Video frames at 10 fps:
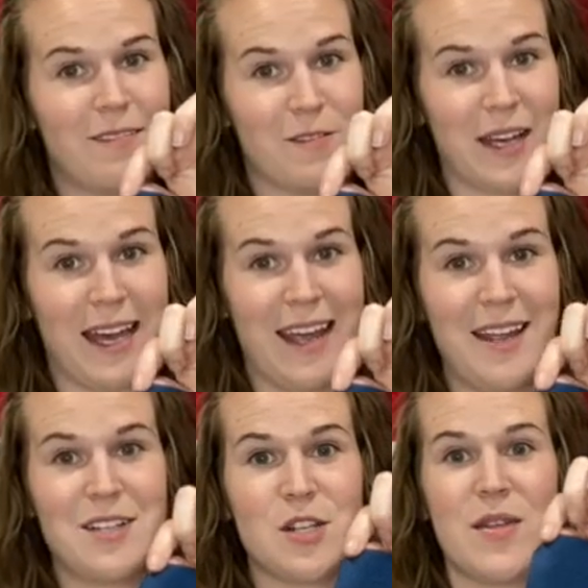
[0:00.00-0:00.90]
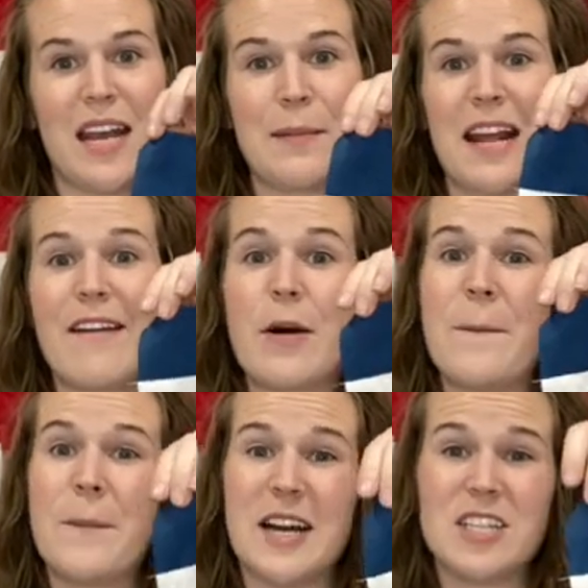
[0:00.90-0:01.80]
Okay, so then I'm gonna have a
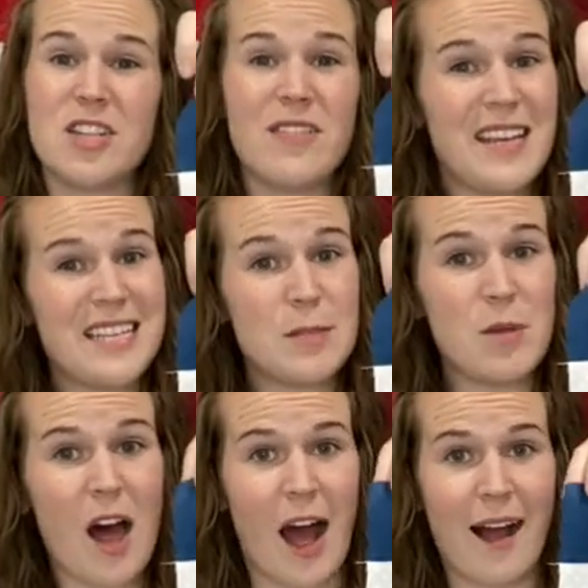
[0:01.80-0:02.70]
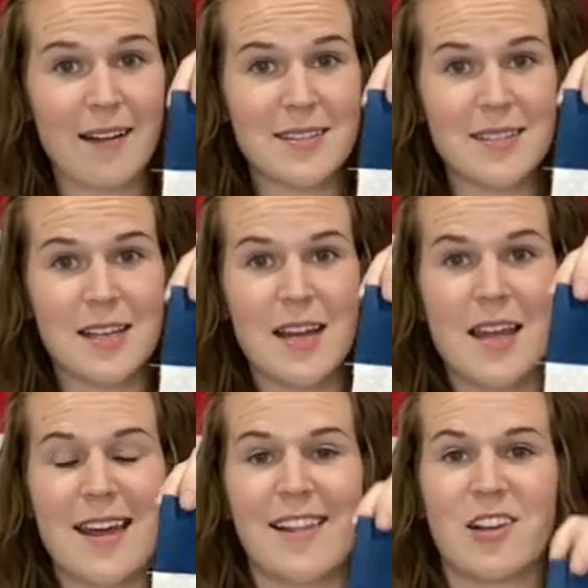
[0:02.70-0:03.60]
bunch of these blocks
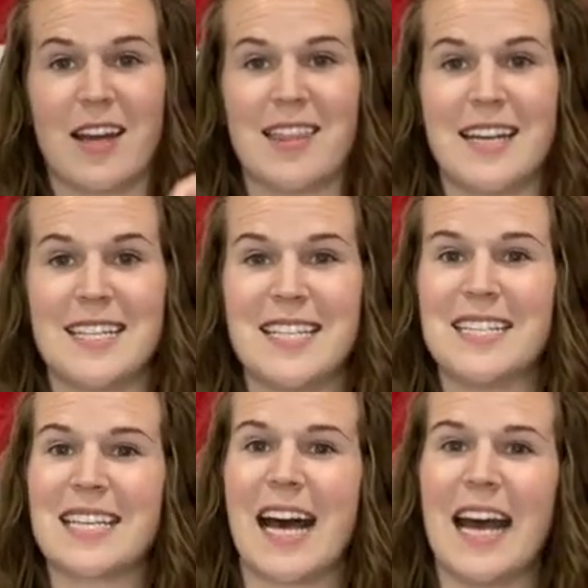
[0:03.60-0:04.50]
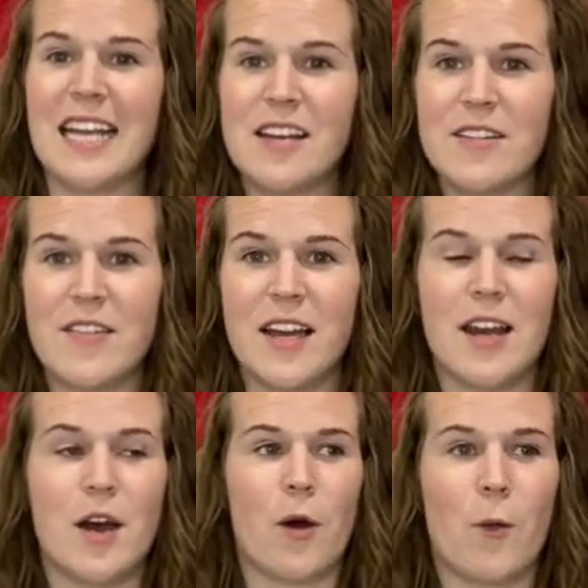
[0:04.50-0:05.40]
that look like this. It's kind of
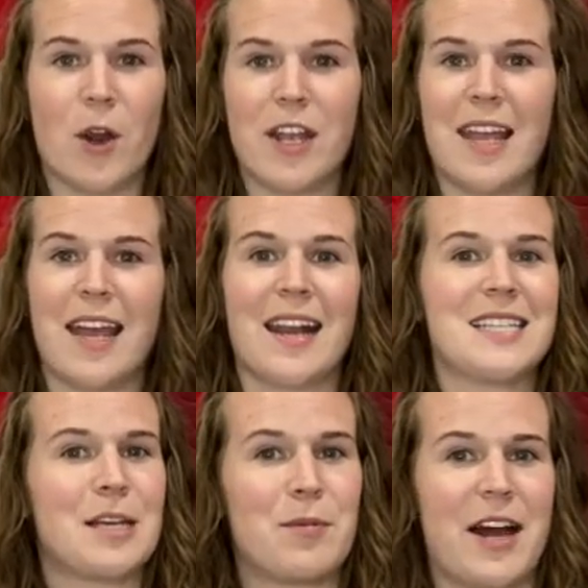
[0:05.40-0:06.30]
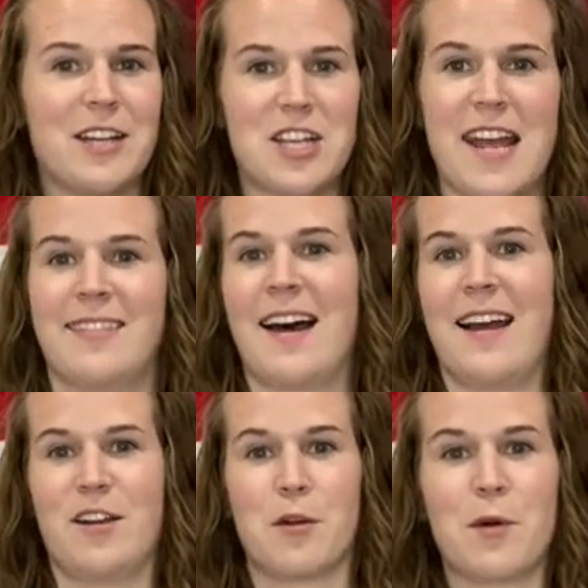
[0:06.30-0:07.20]
working in a supply chain
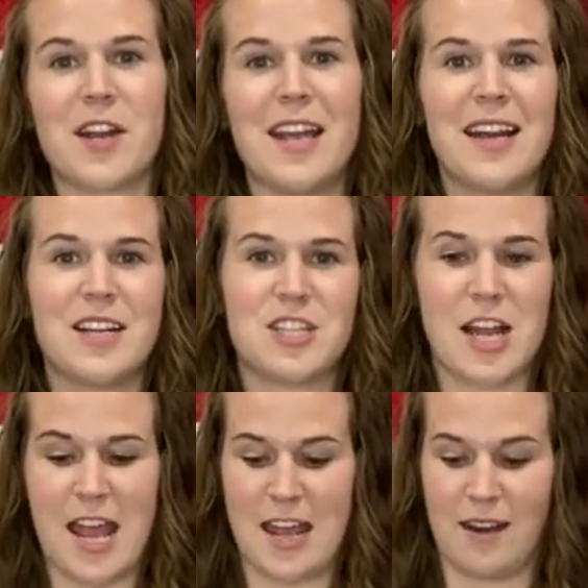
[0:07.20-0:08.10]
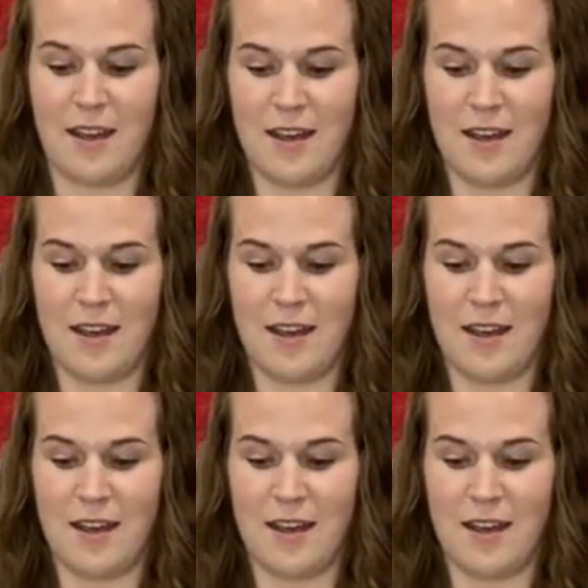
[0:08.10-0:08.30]
line or working in a chain.